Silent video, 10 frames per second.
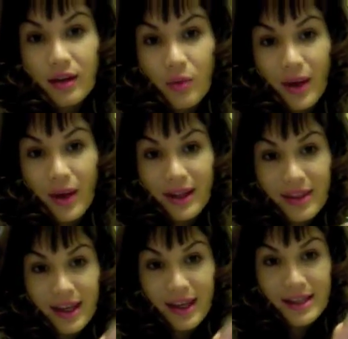one of
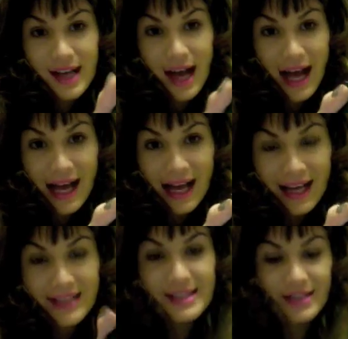these
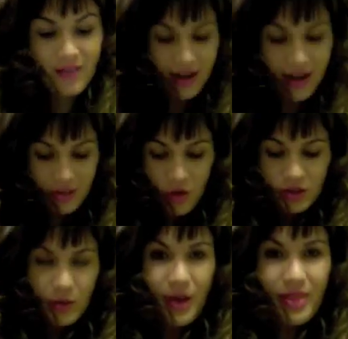guys. In fact, the
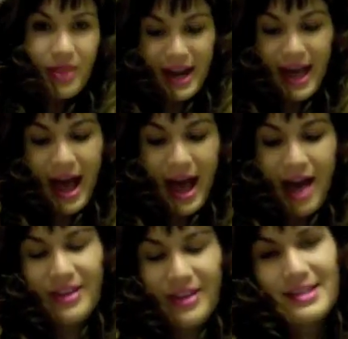only one that I have,
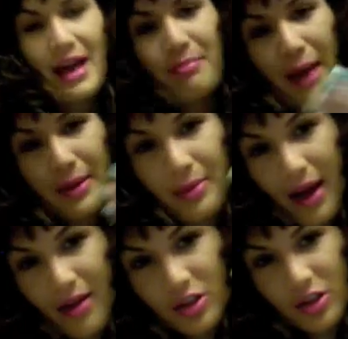it's that Bobbi
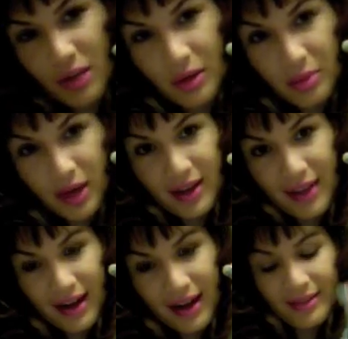Brown Shimmer Brick
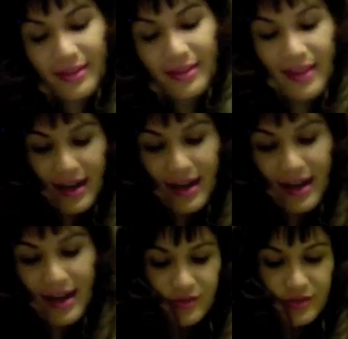that I
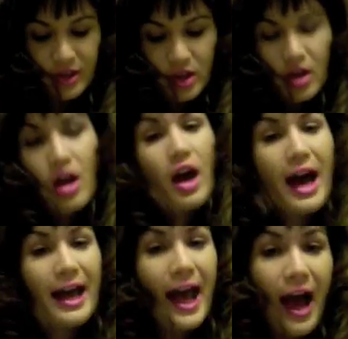love.
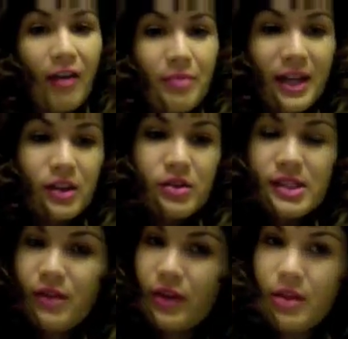I have been
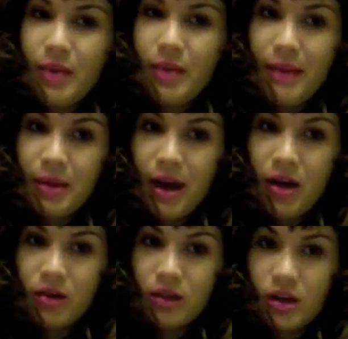using for the Bobbi
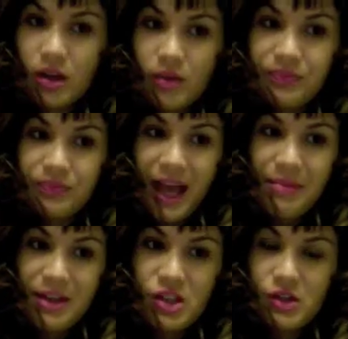Brown, I've
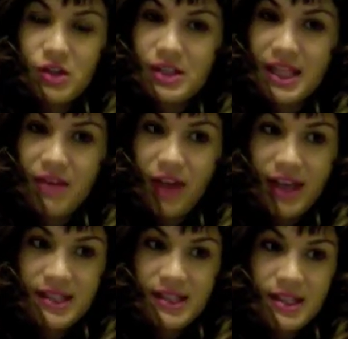been just using the
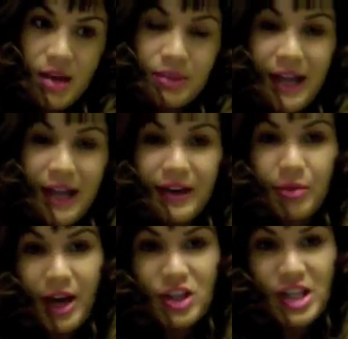face blender
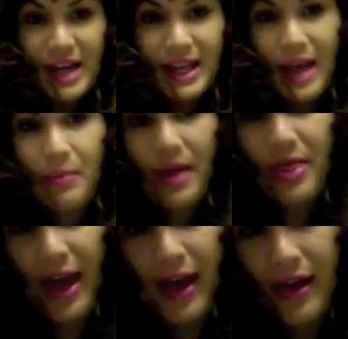brush that came with
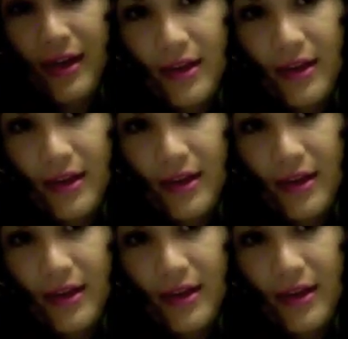it,